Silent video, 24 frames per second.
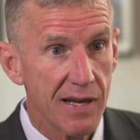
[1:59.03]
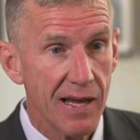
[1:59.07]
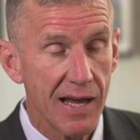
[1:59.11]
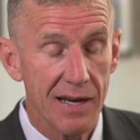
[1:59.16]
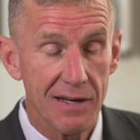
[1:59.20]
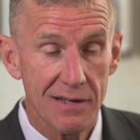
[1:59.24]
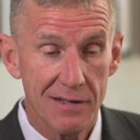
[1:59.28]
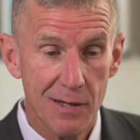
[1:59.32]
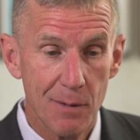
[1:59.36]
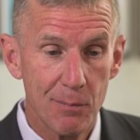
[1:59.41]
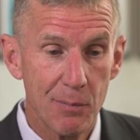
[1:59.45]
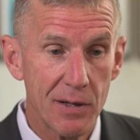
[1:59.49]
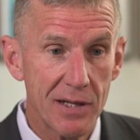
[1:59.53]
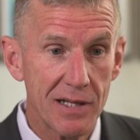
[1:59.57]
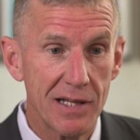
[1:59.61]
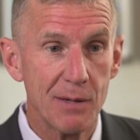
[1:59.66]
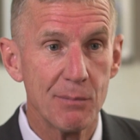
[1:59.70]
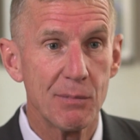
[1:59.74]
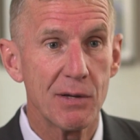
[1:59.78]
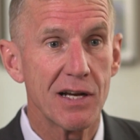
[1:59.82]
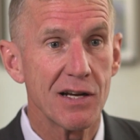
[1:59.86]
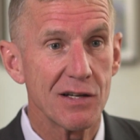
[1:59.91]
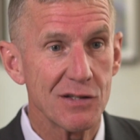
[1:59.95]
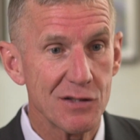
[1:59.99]
And typically,
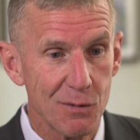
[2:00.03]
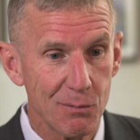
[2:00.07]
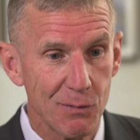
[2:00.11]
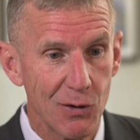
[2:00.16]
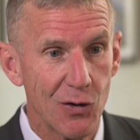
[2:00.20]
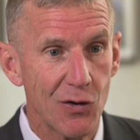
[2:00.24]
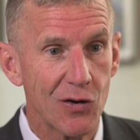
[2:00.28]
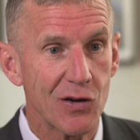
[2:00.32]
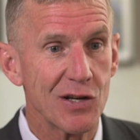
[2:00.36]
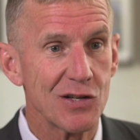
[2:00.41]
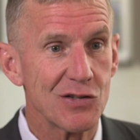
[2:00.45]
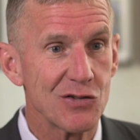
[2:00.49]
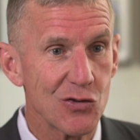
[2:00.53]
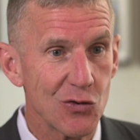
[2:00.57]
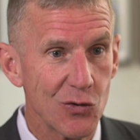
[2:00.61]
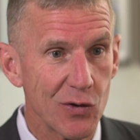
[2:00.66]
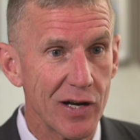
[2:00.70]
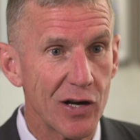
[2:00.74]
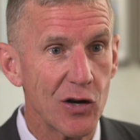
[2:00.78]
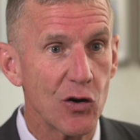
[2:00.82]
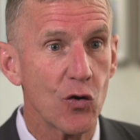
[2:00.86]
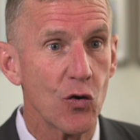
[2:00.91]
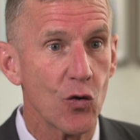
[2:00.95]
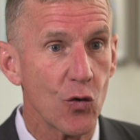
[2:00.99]
because Americans are
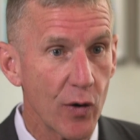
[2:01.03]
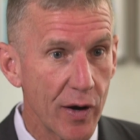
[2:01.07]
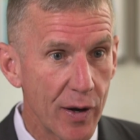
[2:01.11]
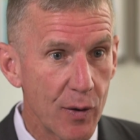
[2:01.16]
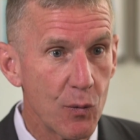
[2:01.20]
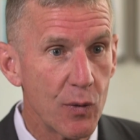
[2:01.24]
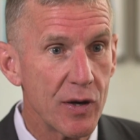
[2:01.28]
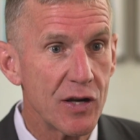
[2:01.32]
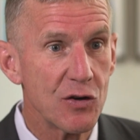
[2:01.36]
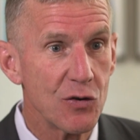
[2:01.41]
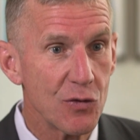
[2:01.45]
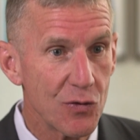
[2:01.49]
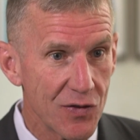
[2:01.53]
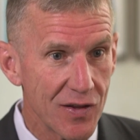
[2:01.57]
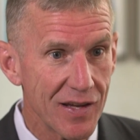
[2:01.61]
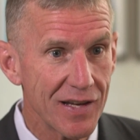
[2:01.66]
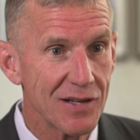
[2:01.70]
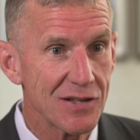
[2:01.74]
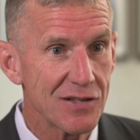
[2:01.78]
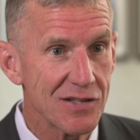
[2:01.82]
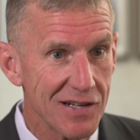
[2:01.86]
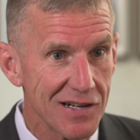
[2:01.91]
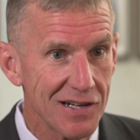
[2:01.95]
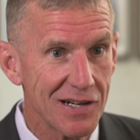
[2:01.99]
in a hurry, we do
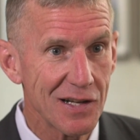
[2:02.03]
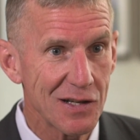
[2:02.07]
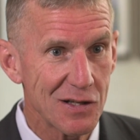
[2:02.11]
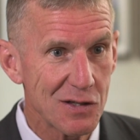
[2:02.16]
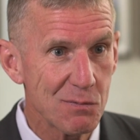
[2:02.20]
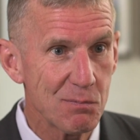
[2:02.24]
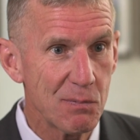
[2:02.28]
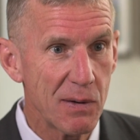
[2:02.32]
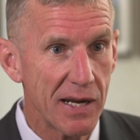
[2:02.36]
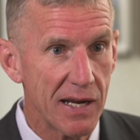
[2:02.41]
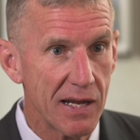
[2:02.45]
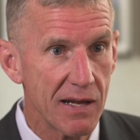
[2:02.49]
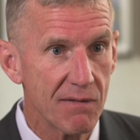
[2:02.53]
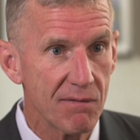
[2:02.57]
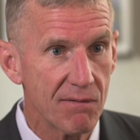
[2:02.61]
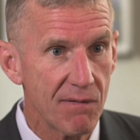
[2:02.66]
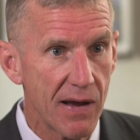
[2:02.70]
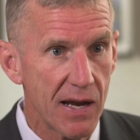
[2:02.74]
things in an expedient